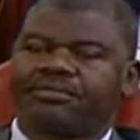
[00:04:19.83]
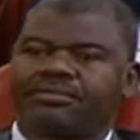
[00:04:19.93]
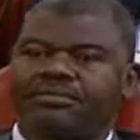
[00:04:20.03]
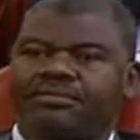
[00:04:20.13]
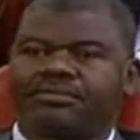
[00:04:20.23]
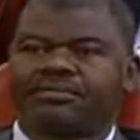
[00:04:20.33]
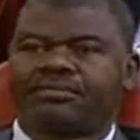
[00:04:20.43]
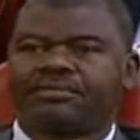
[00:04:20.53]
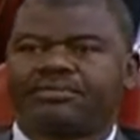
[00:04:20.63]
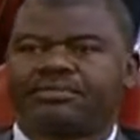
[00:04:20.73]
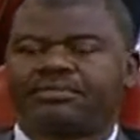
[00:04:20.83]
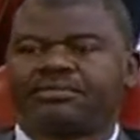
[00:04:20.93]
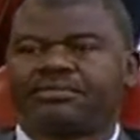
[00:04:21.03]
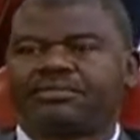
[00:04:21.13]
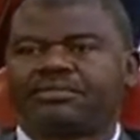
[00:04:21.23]

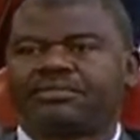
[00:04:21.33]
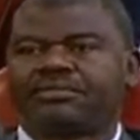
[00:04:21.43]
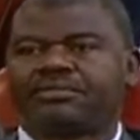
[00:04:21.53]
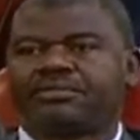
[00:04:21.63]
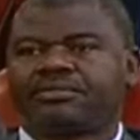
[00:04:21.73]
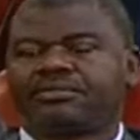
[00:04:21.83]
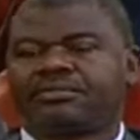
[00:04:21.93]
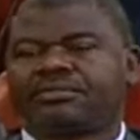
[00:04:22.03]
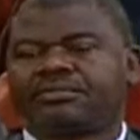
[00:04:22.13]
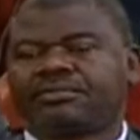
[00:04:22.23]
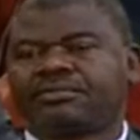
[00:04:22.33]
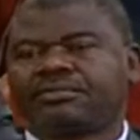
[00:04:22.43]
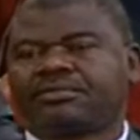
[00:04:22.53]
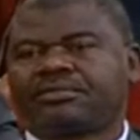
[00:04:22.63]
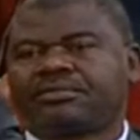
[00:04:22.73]

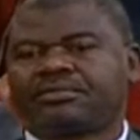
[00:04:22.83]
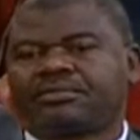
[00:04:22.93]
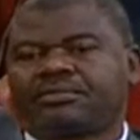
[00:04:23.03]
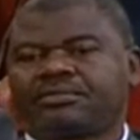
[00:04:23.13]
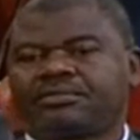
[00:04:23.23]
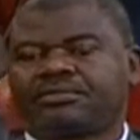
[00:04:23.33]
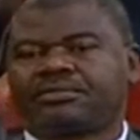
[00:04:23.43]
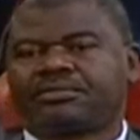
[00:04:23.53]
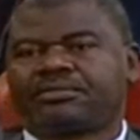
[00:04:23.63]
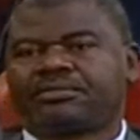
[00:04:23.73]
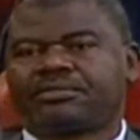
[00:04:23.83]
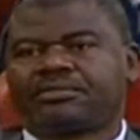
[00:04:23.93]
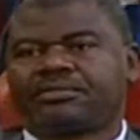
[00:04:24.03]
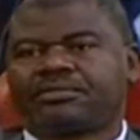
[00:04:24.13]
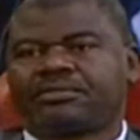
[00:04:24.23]

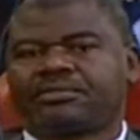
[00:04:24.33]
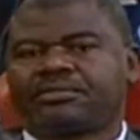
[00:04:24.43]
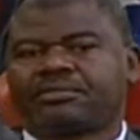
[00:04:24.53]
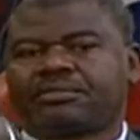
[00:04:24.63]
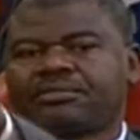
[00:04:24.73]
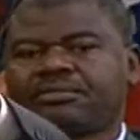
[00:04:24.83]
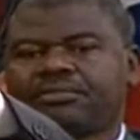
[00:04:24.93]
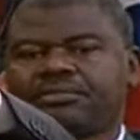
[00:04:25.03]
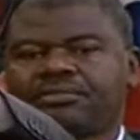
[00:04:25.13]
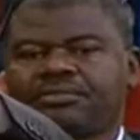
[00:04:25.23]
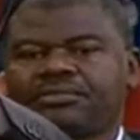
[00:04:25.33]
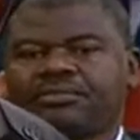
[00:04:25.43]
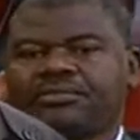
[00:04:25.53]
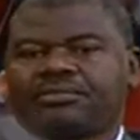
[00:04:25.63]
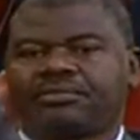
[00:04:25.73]

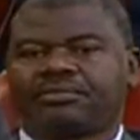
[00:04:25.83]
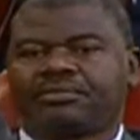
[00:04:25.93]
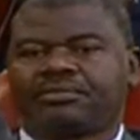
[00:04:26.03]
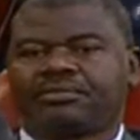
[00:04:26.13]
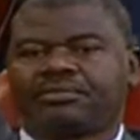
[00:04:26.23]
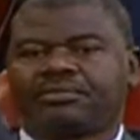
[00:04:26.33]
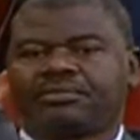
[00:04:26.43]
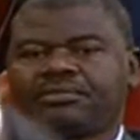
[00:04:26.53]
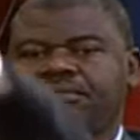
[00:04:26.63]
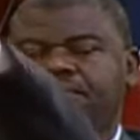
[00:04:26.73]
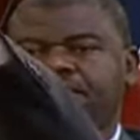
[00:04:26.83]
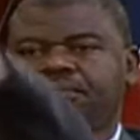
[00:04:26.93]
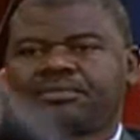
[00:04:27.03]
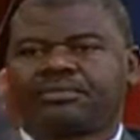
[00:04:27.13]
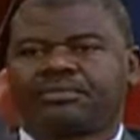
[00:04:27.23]

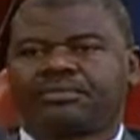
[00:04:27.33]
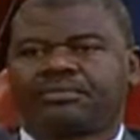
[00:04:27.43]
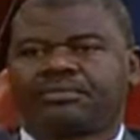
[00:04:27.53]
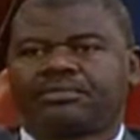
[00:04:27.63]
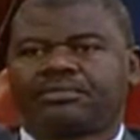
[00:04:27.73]
This person isn't speaking.